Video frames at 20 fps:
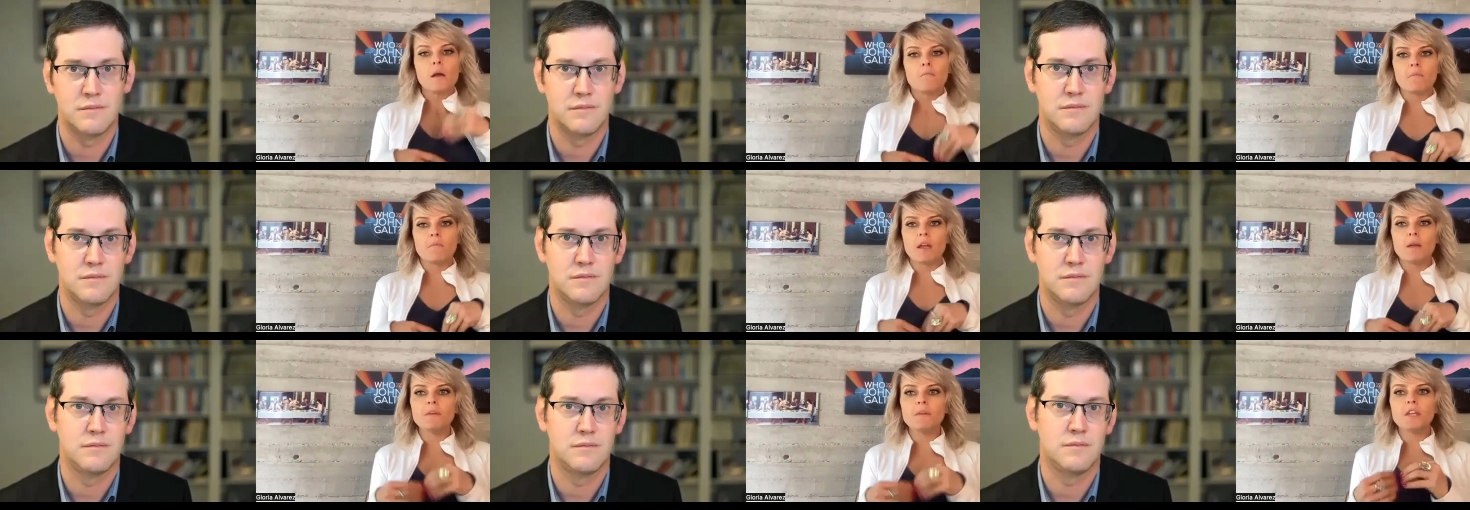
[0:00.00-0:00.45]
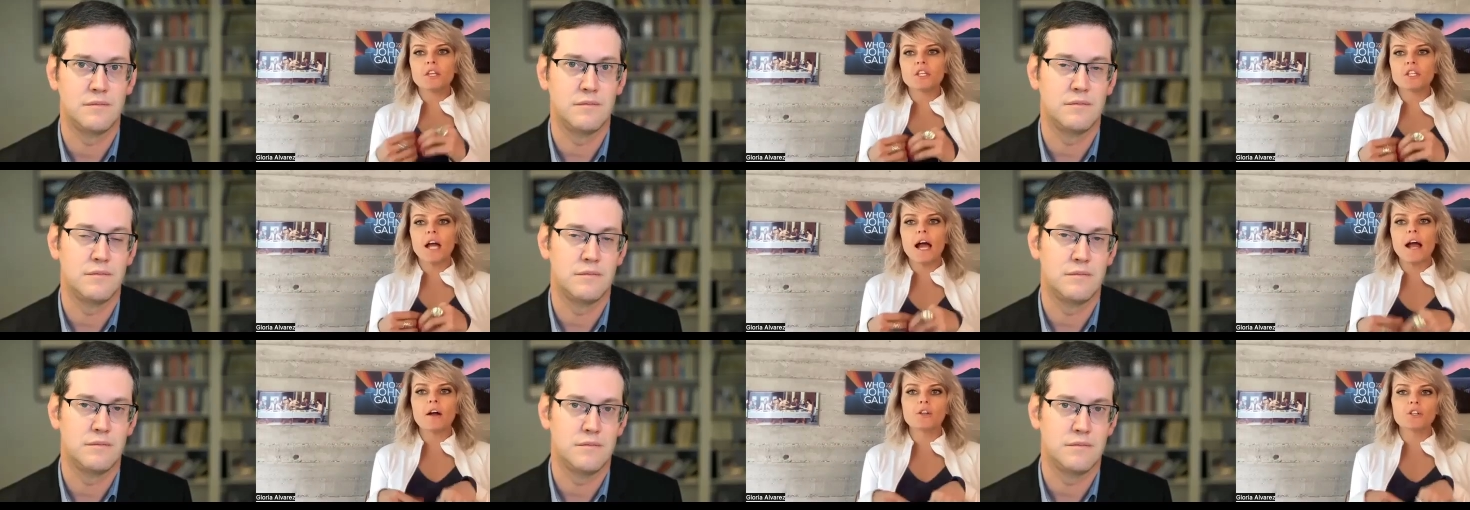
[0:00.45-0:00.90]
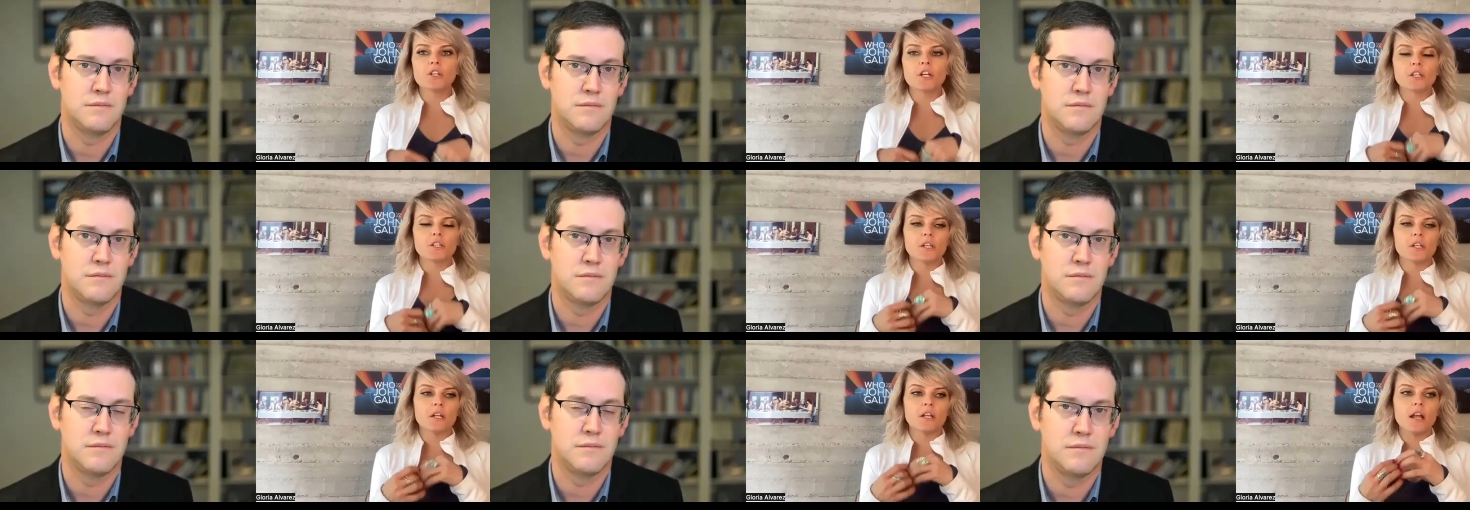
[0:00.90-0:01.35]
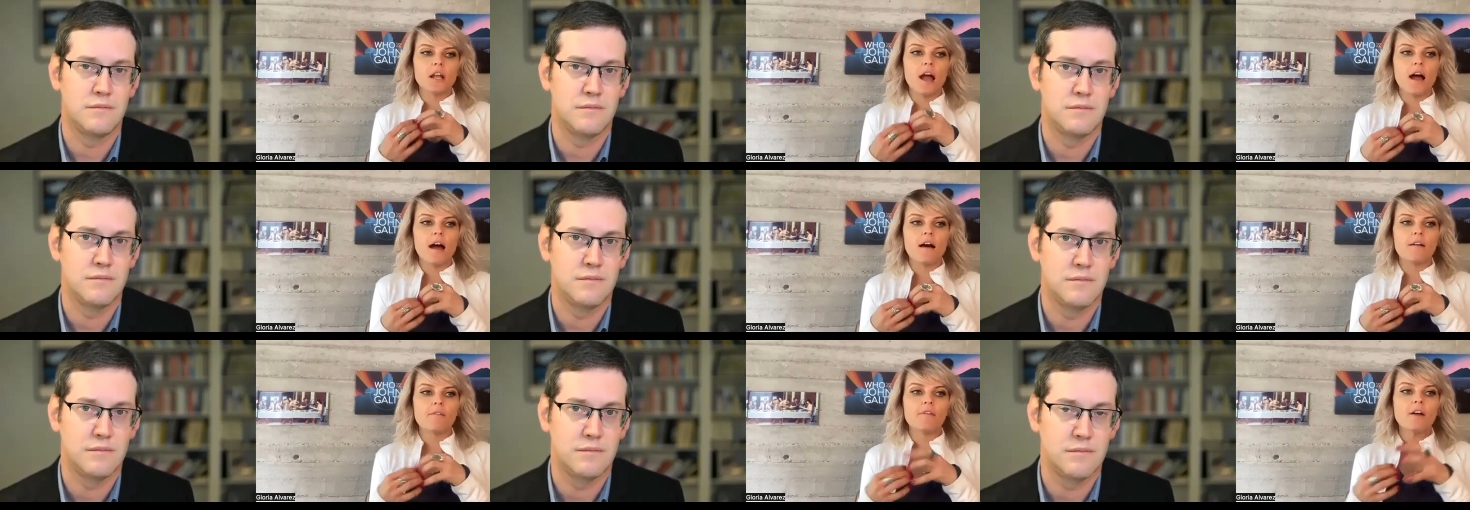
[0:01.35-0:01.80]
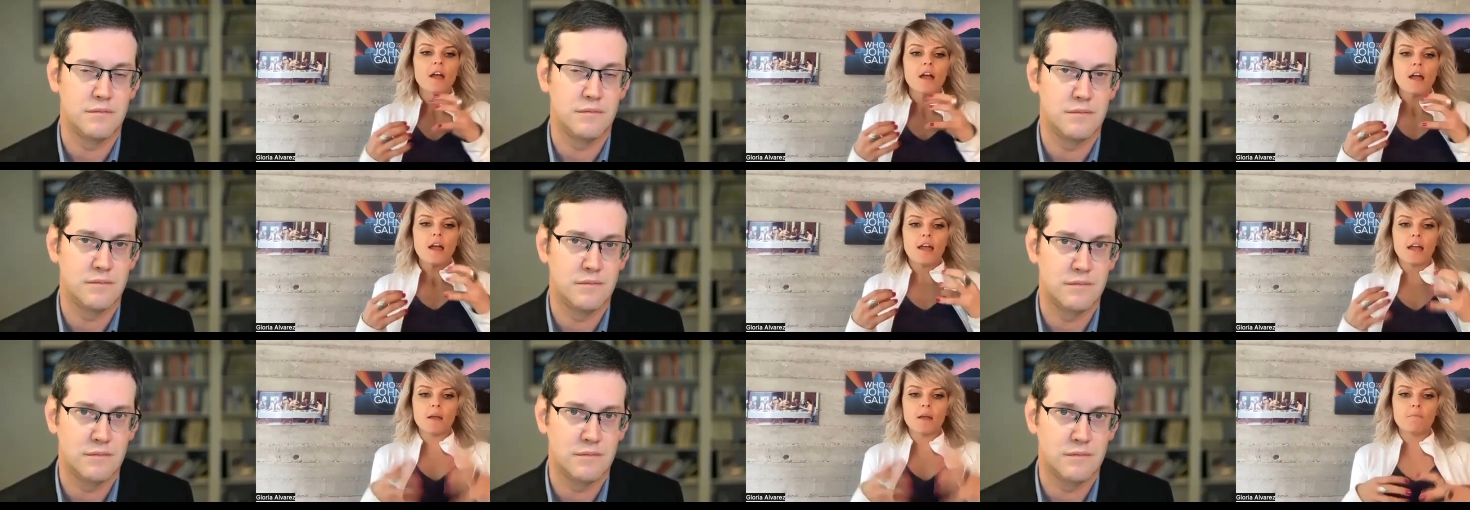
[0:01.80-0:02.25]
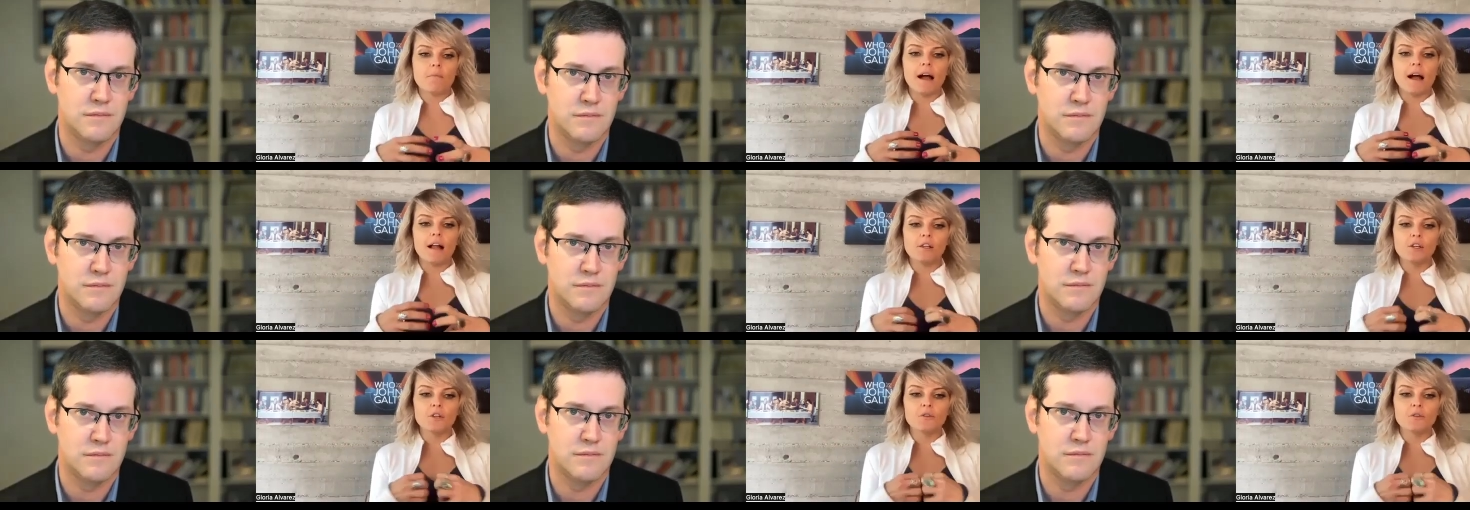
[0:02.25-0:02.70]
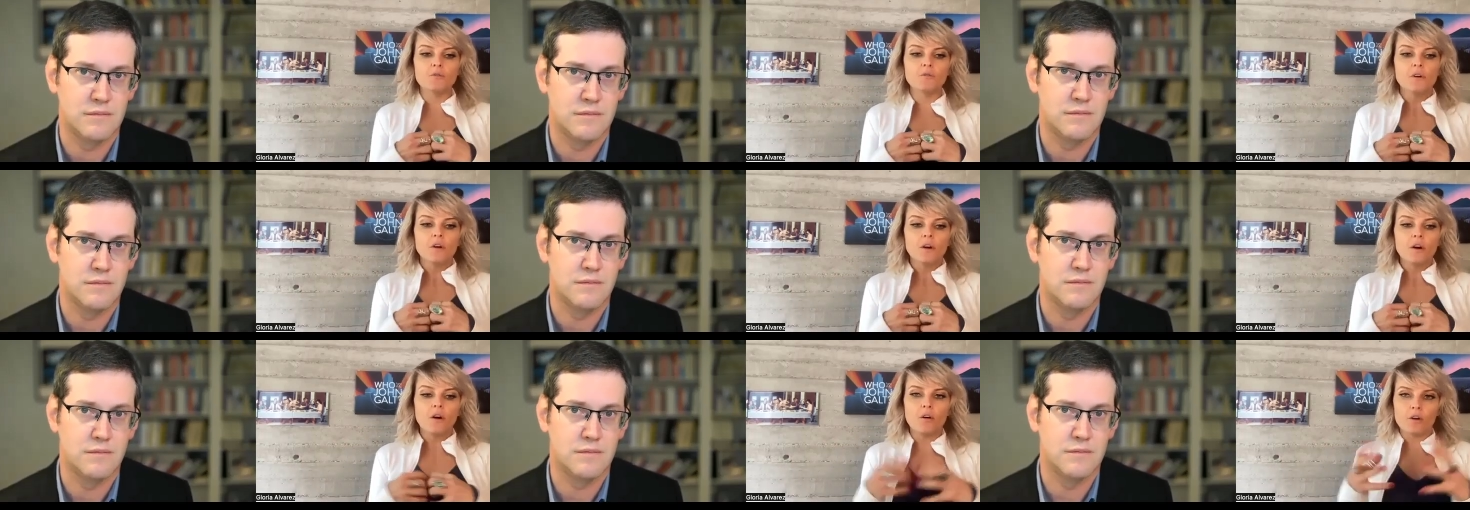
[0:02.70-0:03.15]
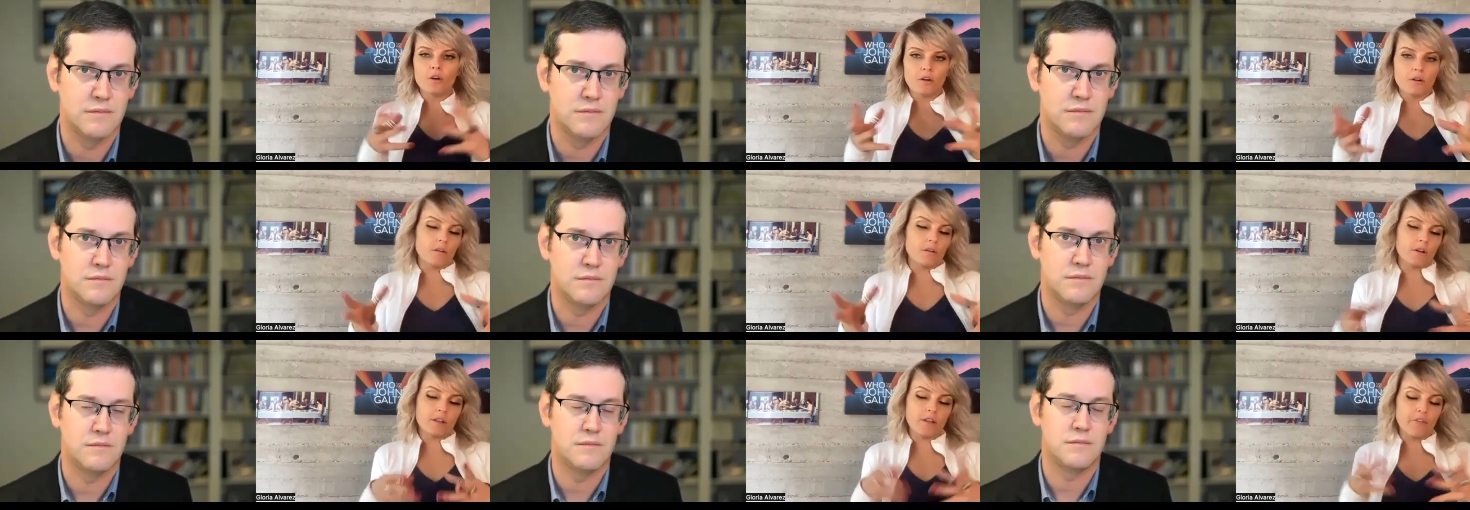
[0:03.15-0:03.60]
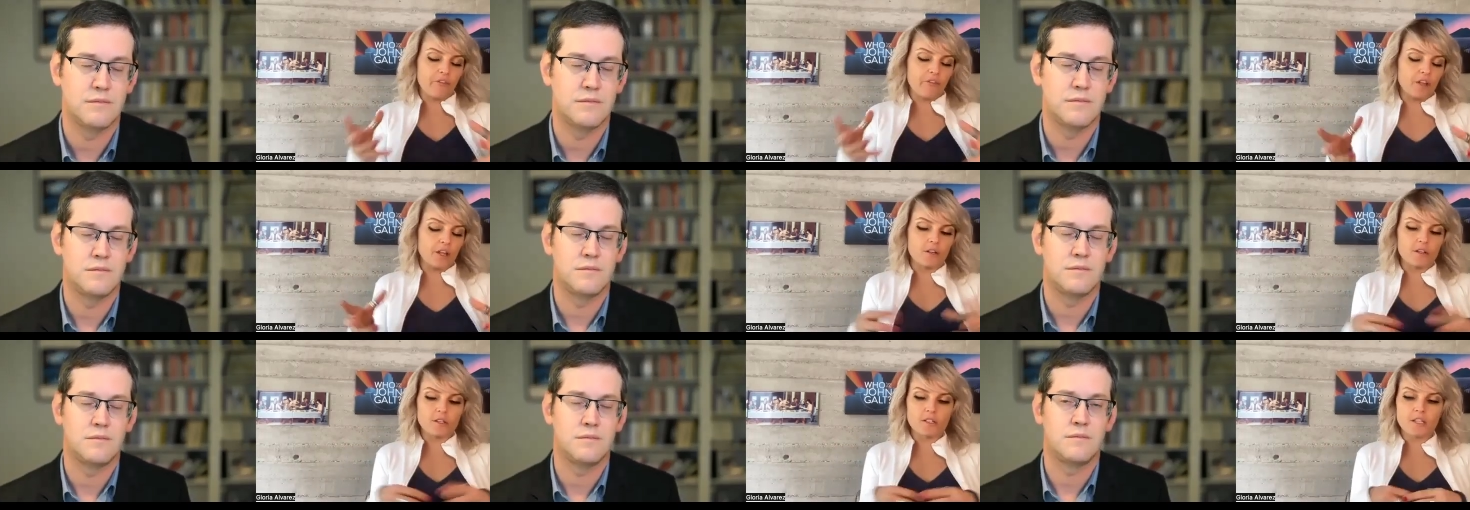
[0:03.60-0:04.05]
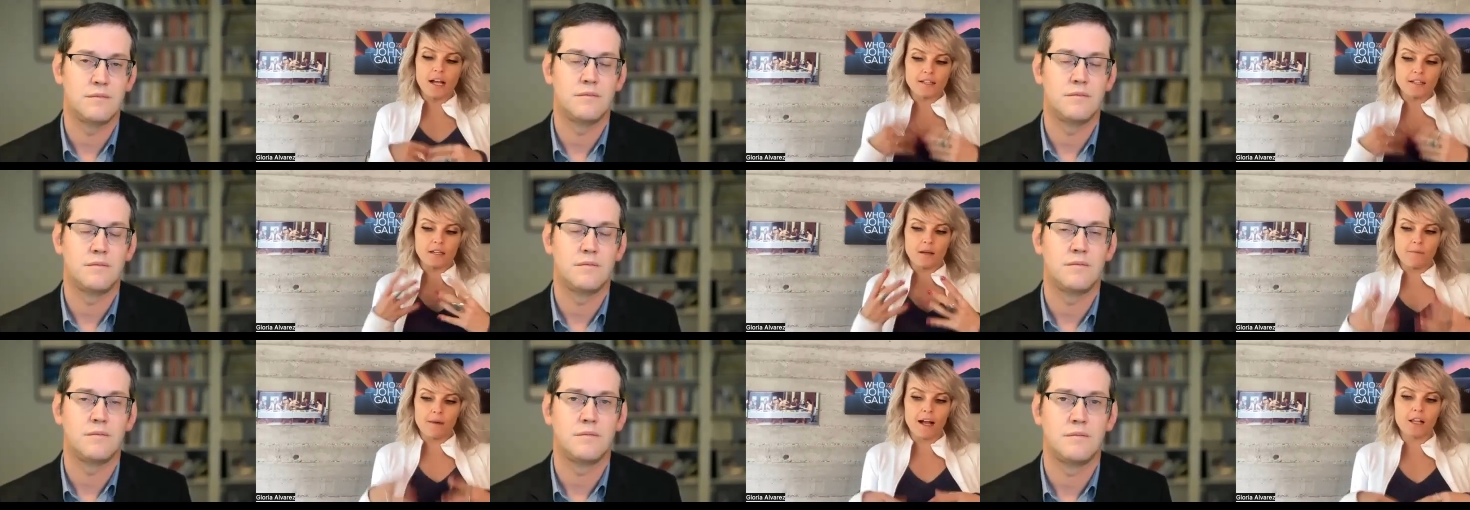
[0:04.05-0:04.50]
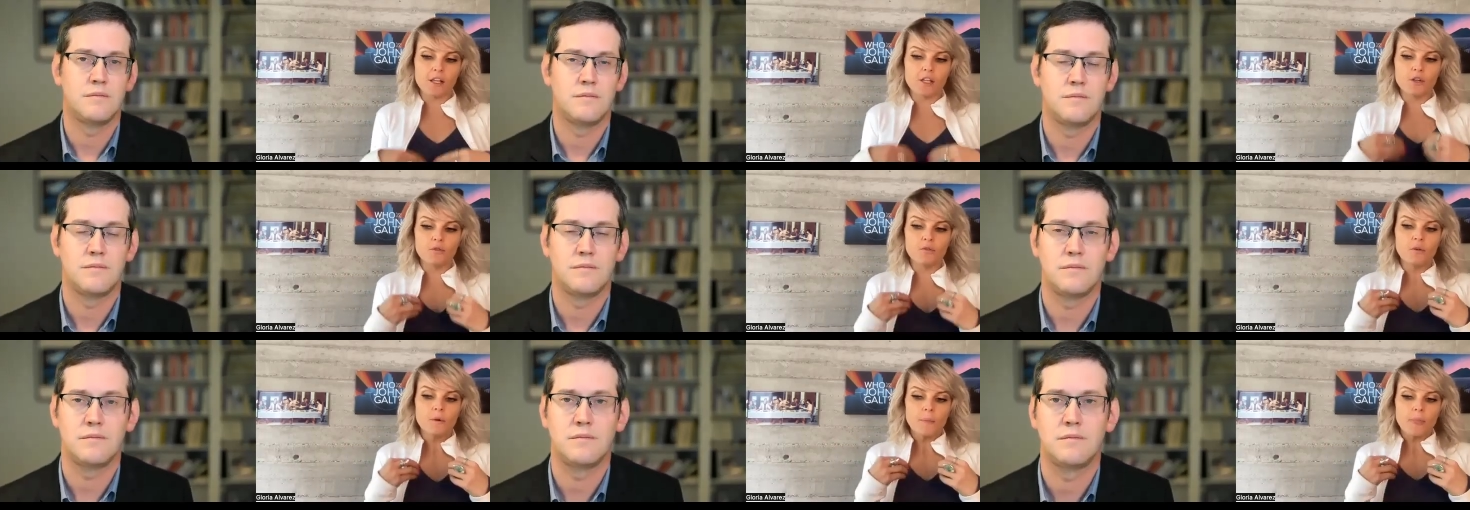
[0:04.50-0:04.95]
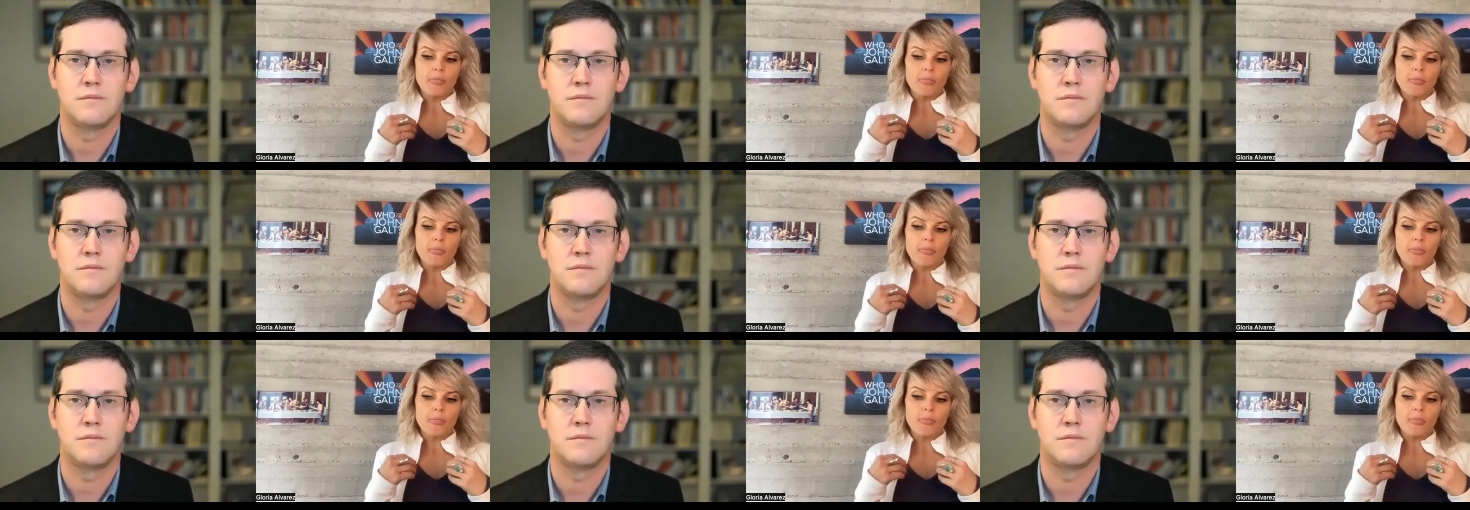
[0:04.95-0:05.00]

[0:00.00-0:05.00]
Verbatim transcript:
Speaker 1: Maybe the child doesn't have a value or, or the fetus has a value